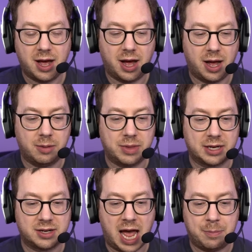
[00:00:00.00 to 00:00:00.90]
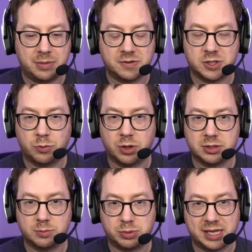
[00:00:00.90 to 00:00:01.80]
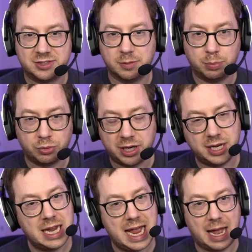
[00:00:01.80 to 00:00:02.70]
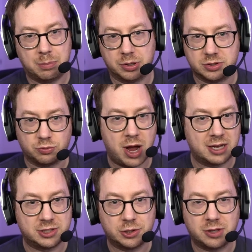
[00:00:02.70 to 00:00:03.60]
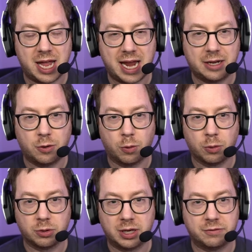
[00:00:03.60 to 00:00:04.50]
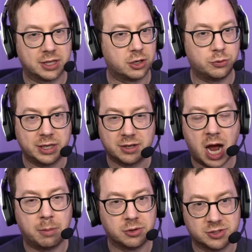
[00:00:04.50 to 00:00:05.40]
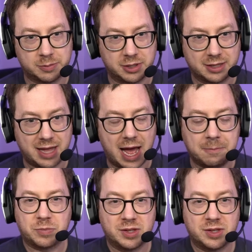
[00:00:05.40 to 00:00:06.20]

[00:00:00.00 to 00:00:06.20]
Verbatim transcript: Um, that could happen if someone plays Debris and puts rocks in your lane or even like a Green Goblin or something like that.